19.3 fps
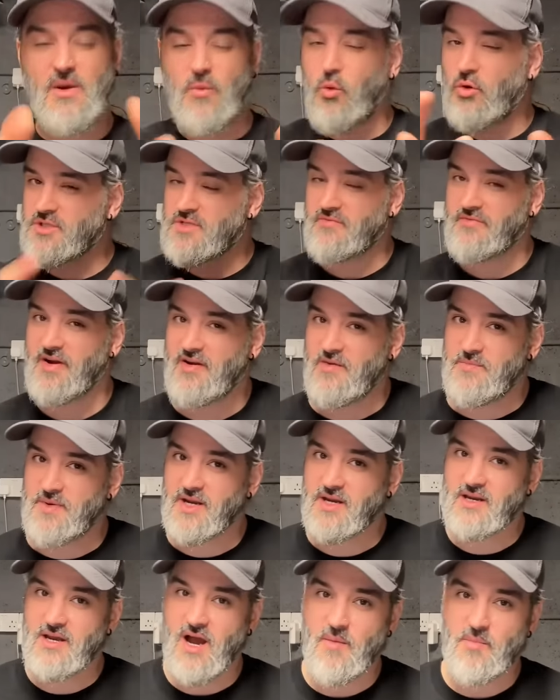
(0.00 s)
It wasn't very
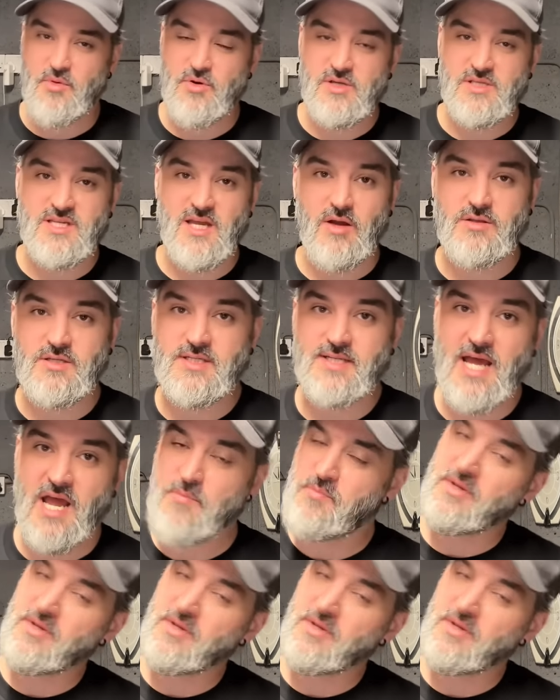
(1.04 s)
big car boot sale today,